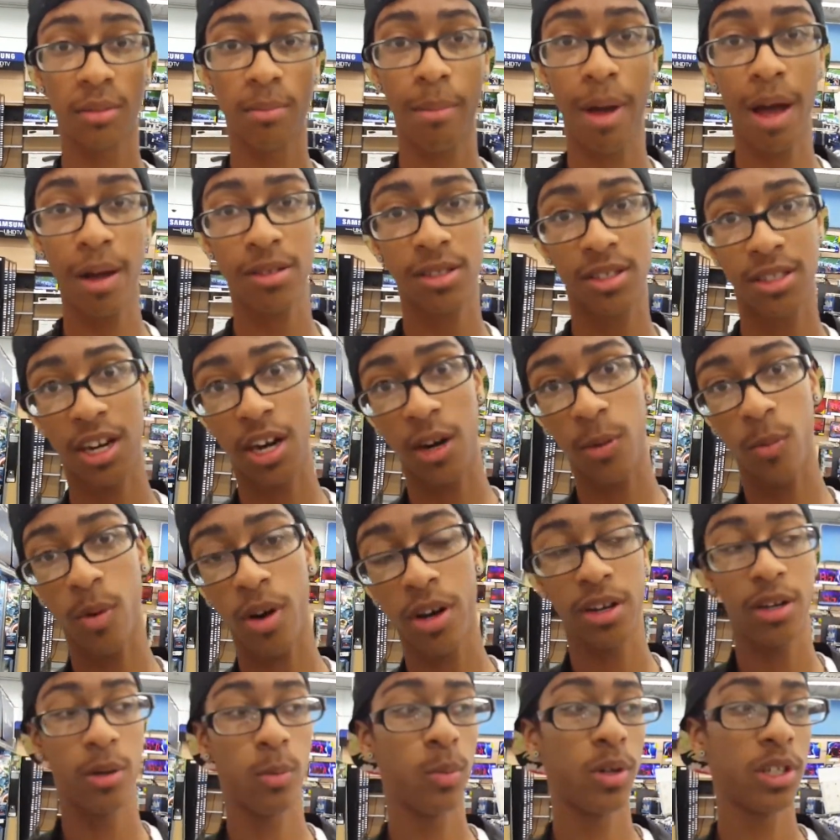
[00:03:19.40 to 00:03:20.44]
mouse that I
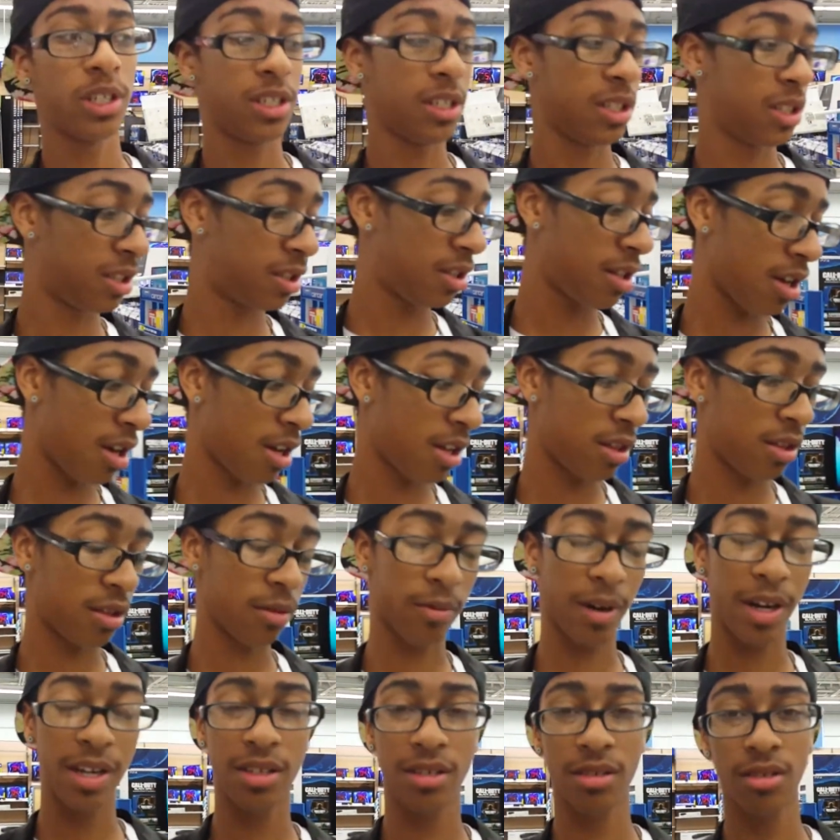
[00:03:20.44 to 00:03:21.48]
want, which is the
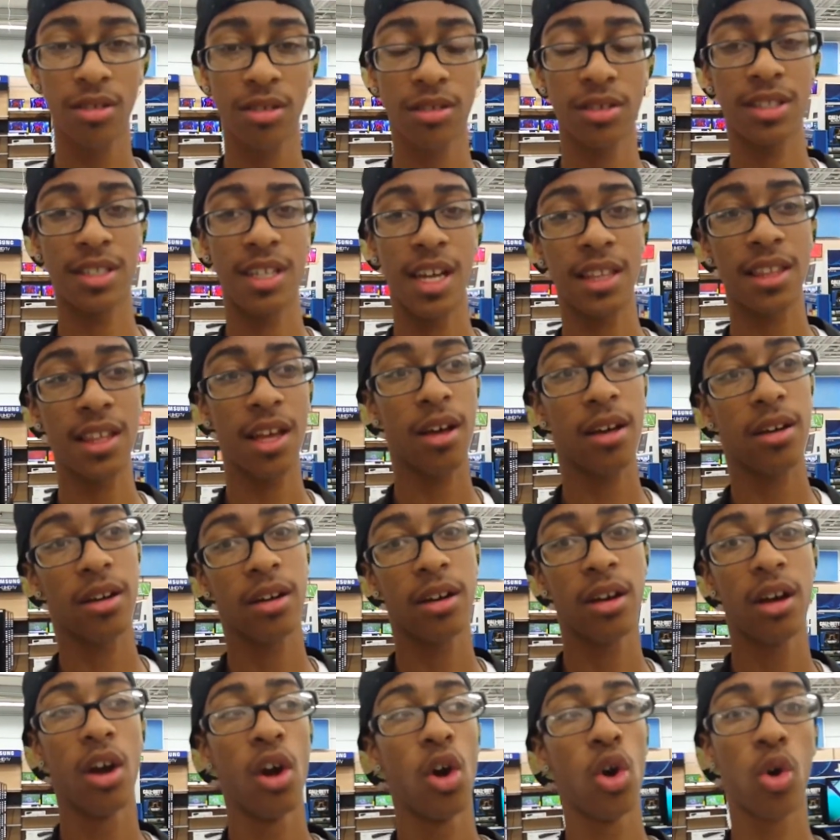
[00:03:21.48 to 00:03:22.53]
Razer
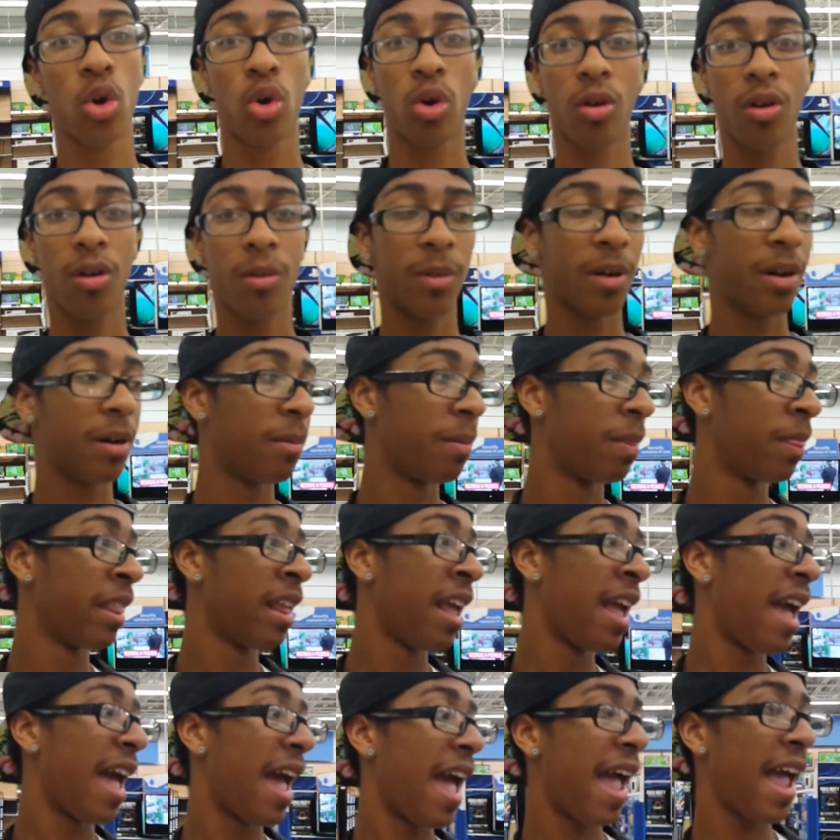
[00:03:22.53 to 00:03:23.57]
DeathAdder Chroma.
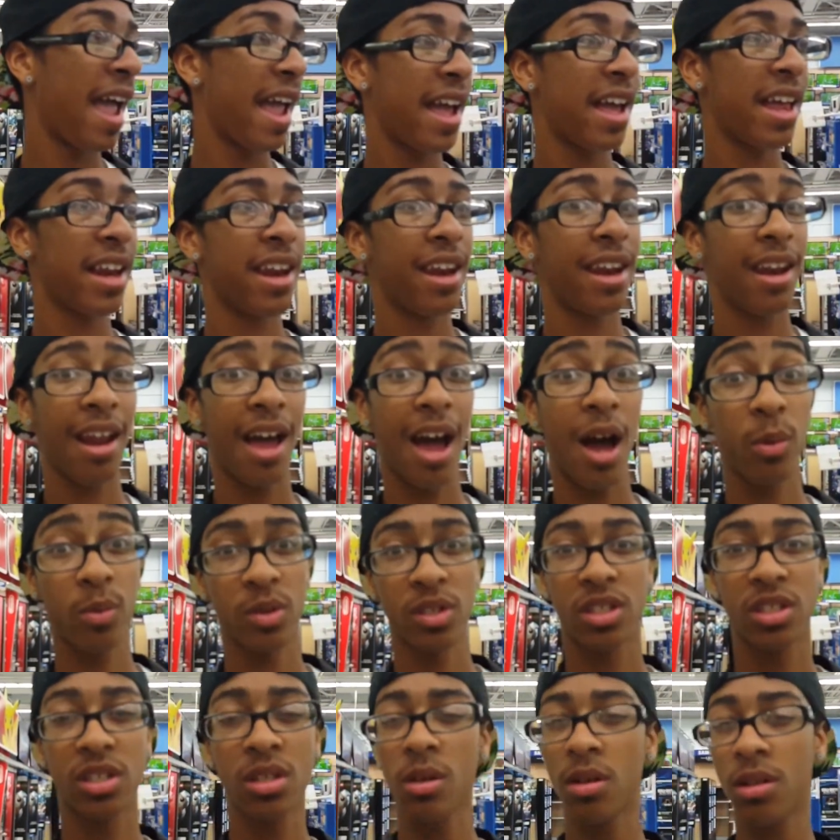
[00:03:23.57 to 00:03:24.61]
And I was
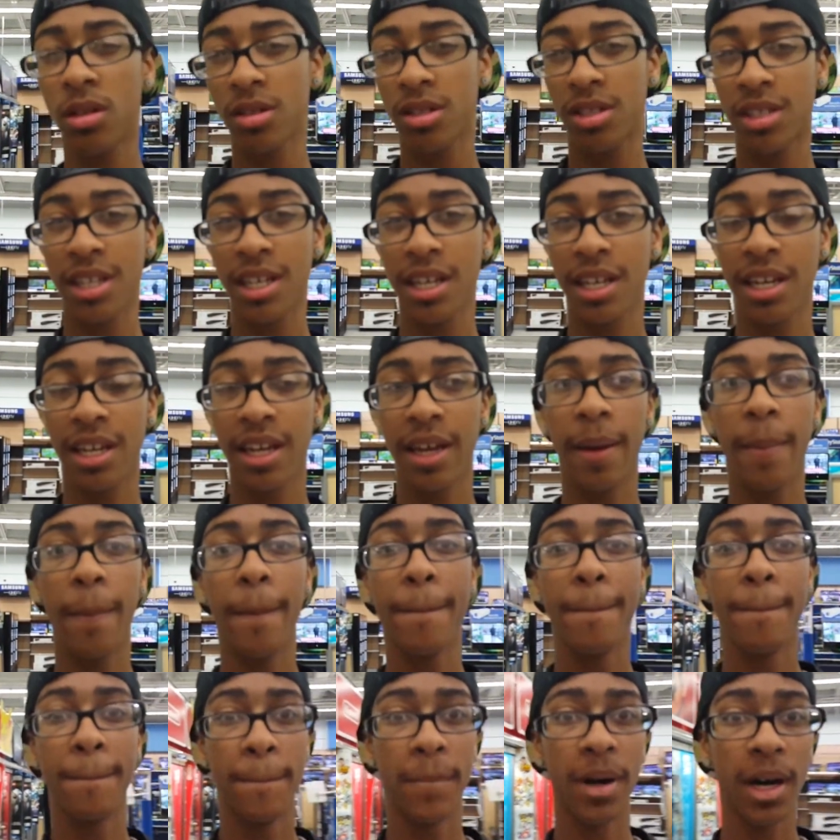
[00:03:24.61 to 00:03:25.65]
so close to getting it,
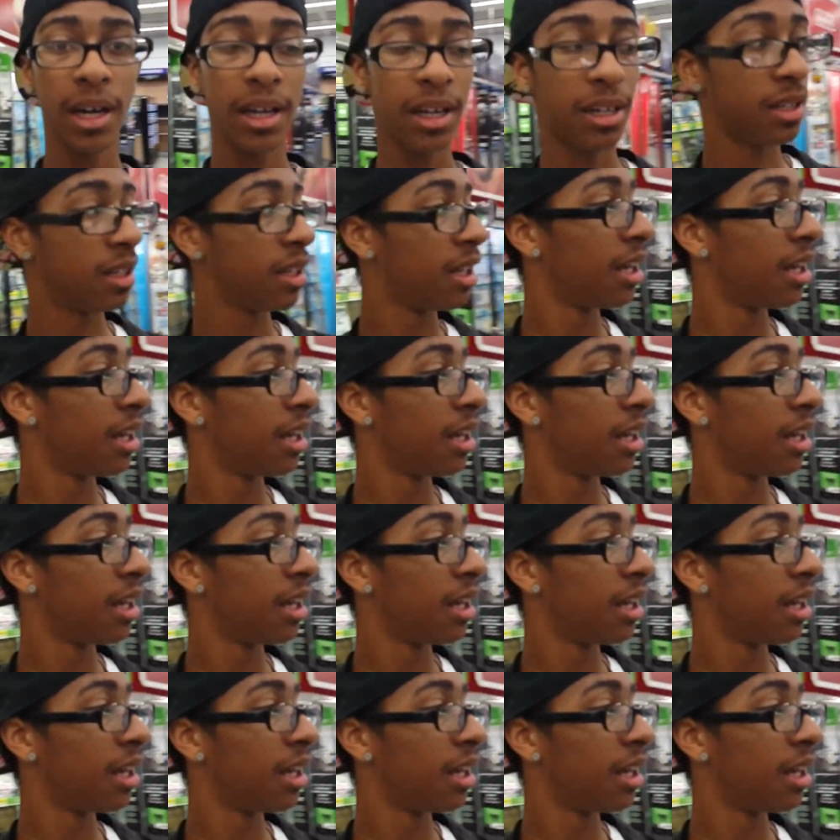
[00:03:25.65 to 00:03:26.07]
but